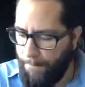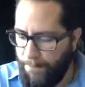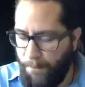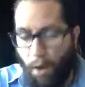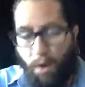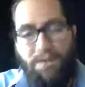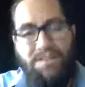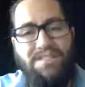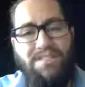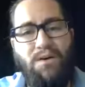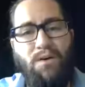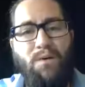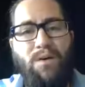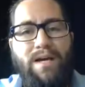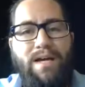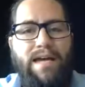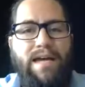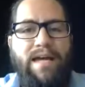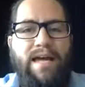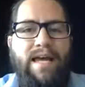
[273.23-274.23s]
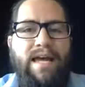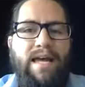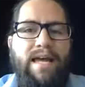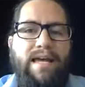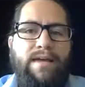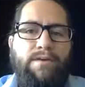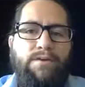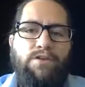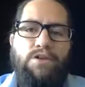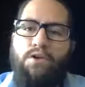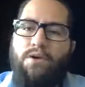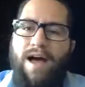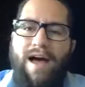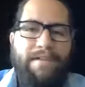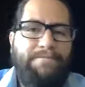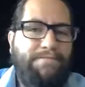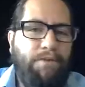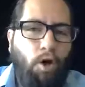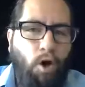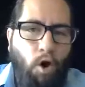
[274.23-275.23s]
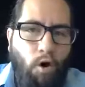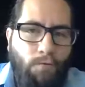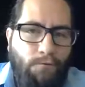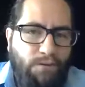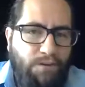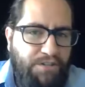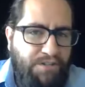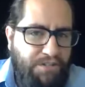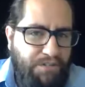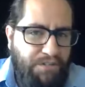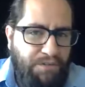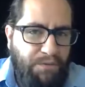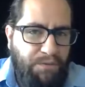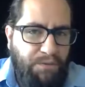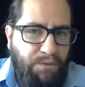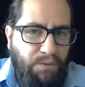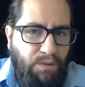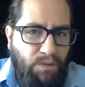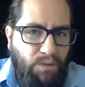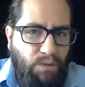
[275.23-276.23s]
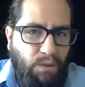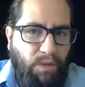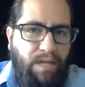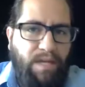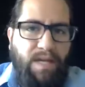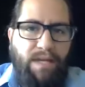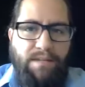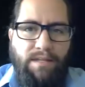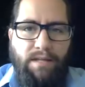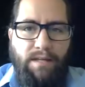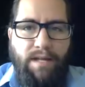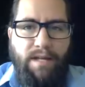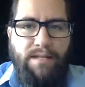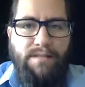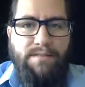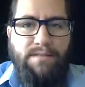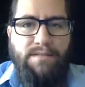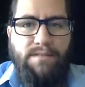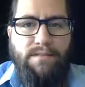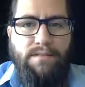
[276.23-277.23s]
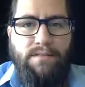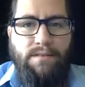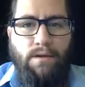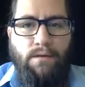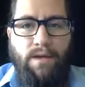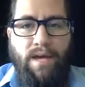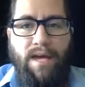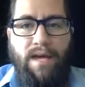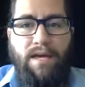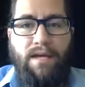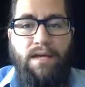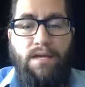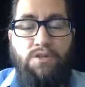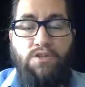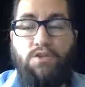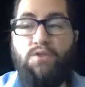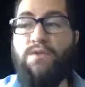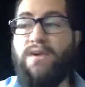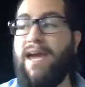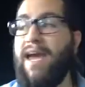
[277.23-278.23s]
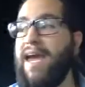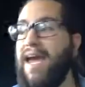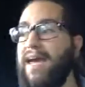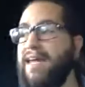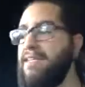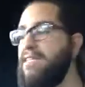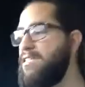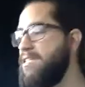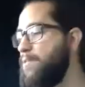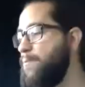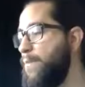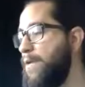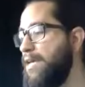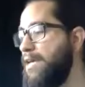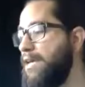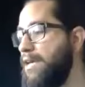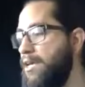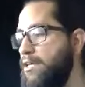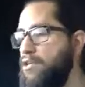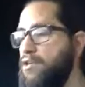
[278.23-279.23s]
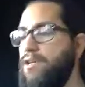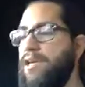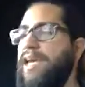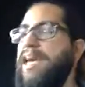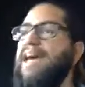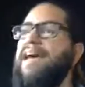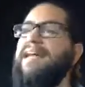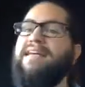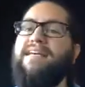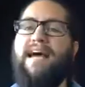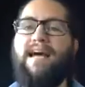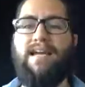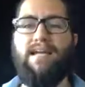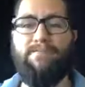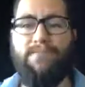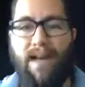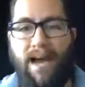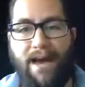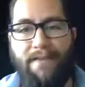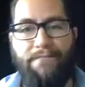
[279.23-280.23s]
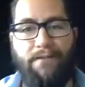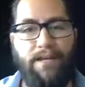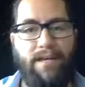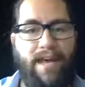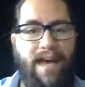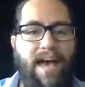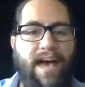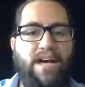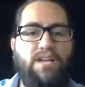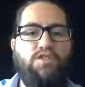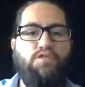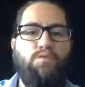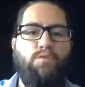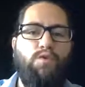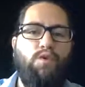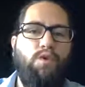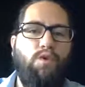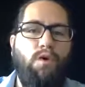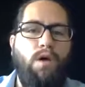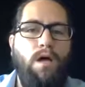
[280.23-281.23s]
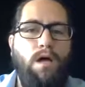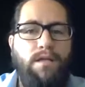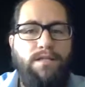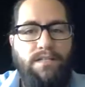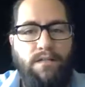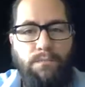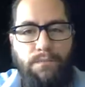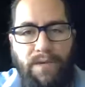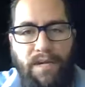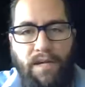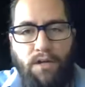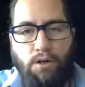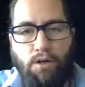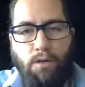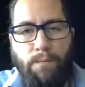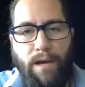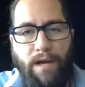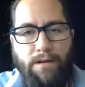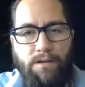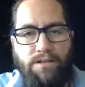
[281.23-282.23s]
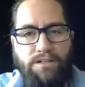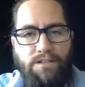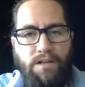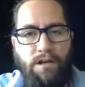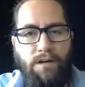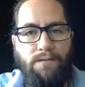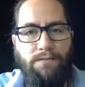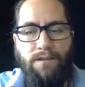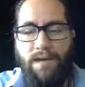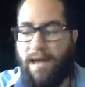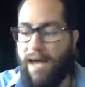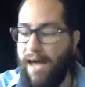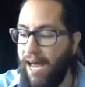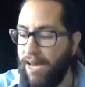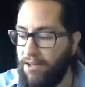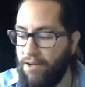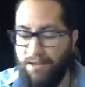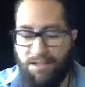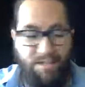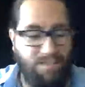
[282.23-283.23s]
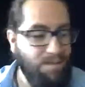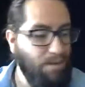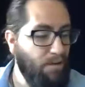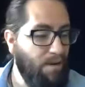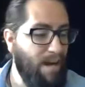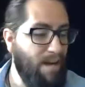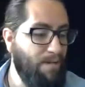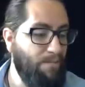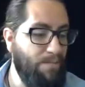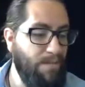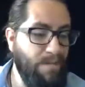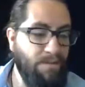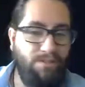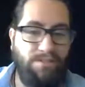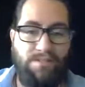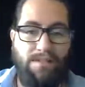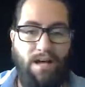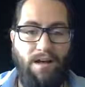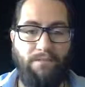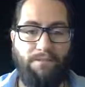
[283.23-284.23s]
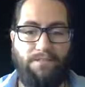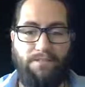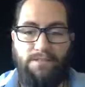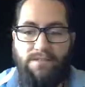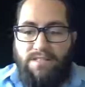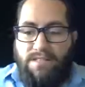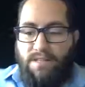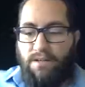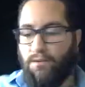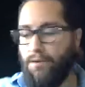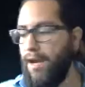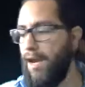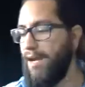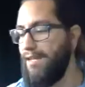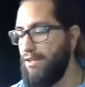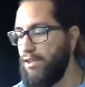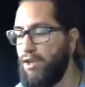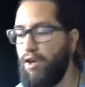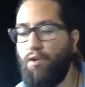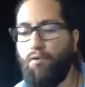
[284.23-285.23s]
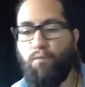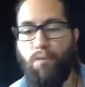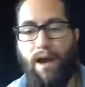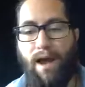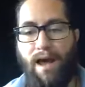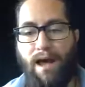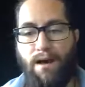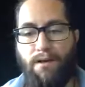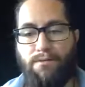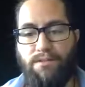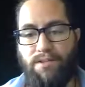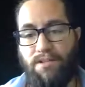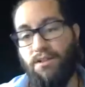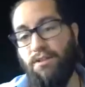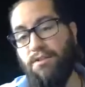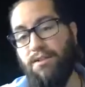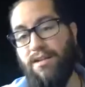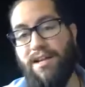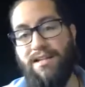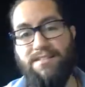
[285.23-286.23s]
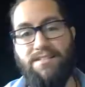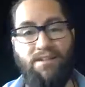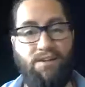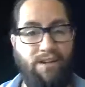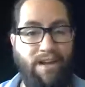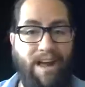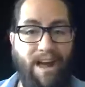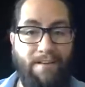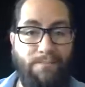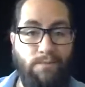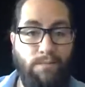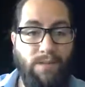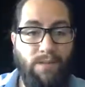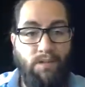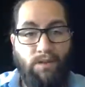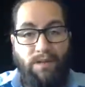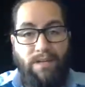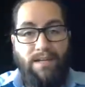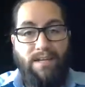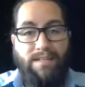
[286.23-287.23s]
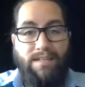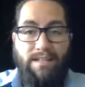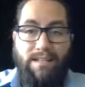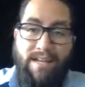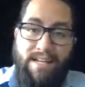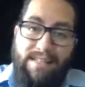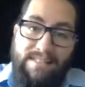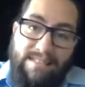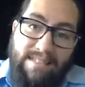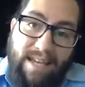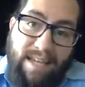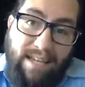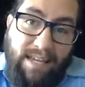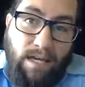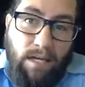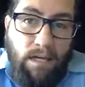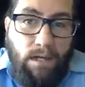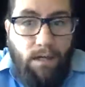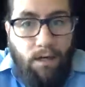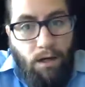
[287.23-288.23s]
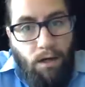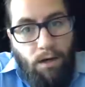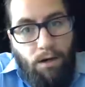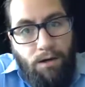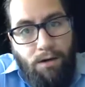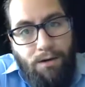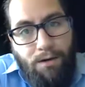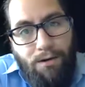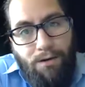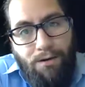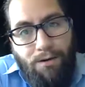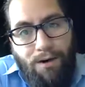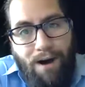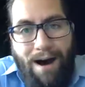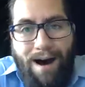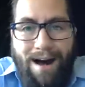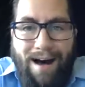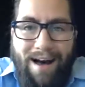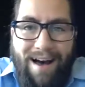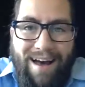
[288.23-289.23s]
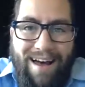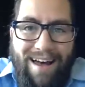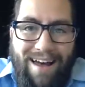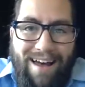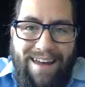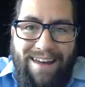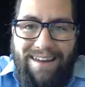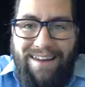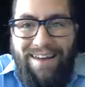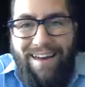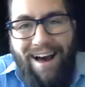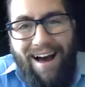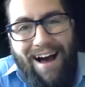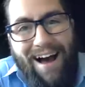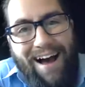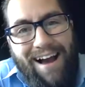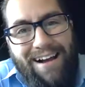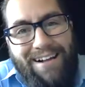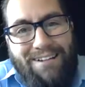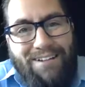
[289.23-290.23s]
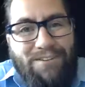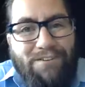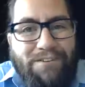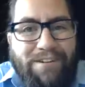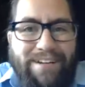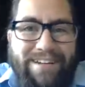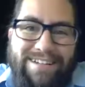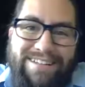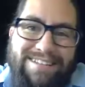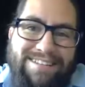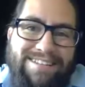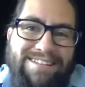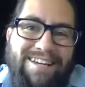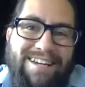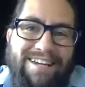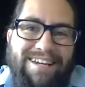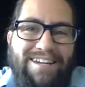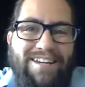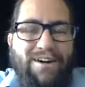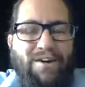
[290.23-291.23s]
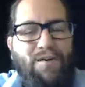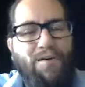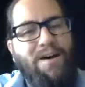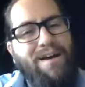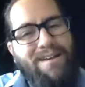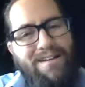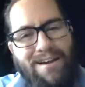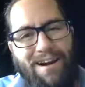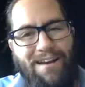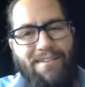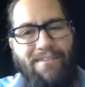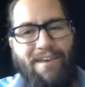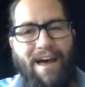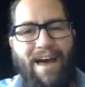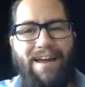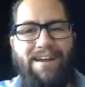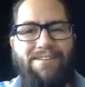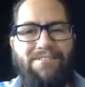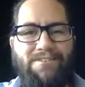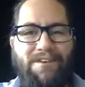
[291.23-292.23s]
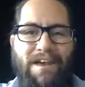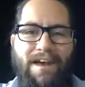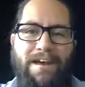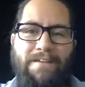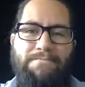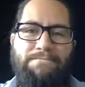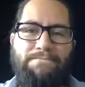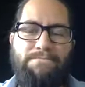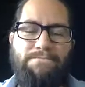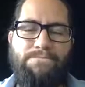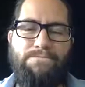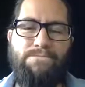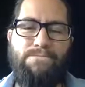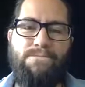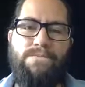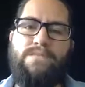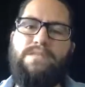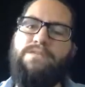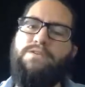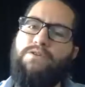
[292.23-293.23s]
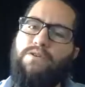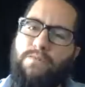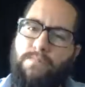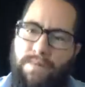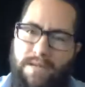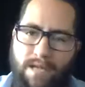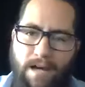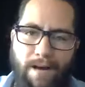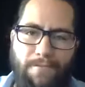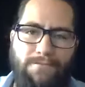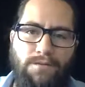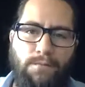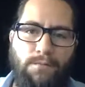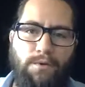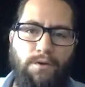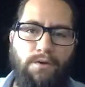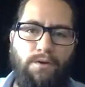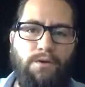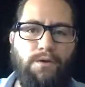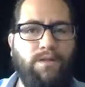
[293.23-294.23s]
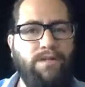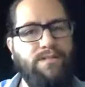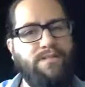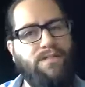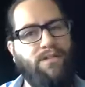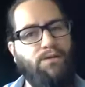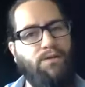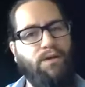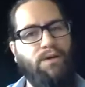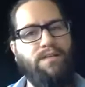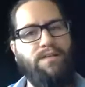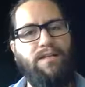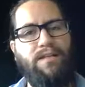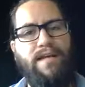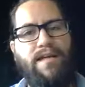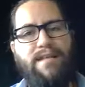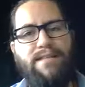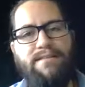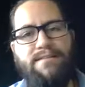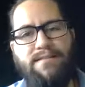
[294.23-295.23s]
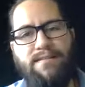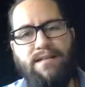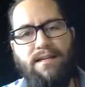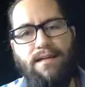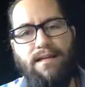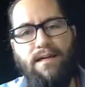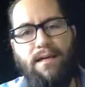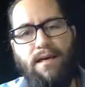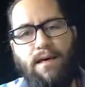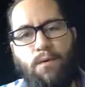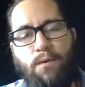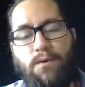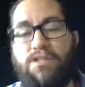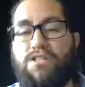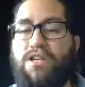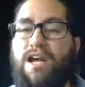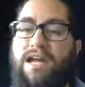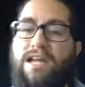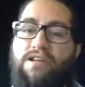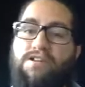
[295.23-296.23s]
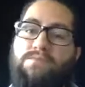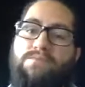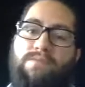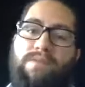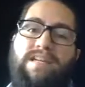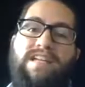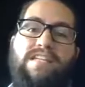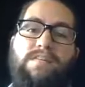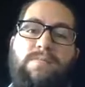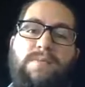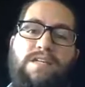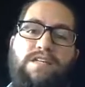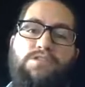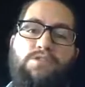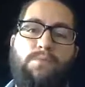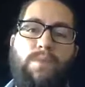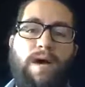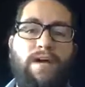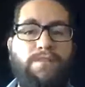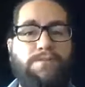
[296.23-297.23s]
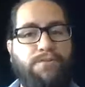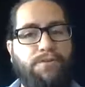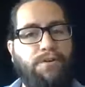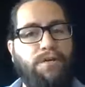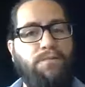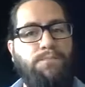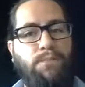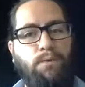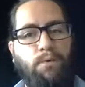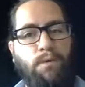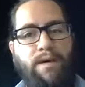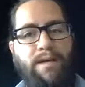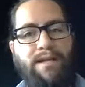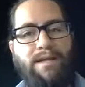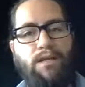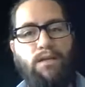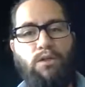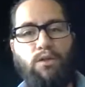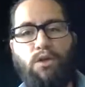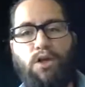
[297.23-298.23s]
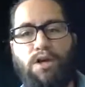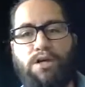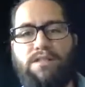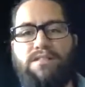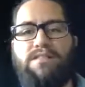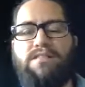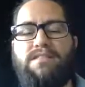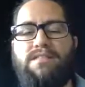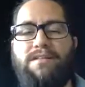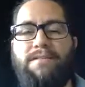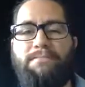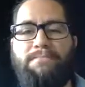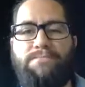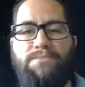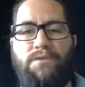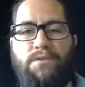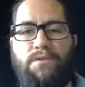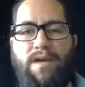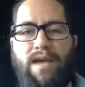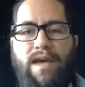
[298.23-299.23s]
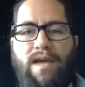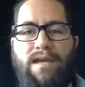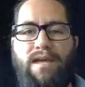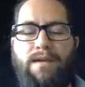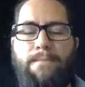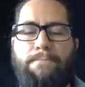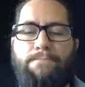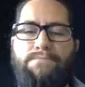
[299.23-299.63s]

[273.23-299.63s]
Also, you don't have to overdo looking at the lens. Okay, you can speak and you can kind of have a casual demeanor about yourself, and you can still kind of be yourself. You can still kind of look around. You don't necessarily have to be looking at the lens like, oh, hi Clarice, none of that, okay? You can be comfortable, you still look at the lens, which kind of leads me to my third point, looks, okay?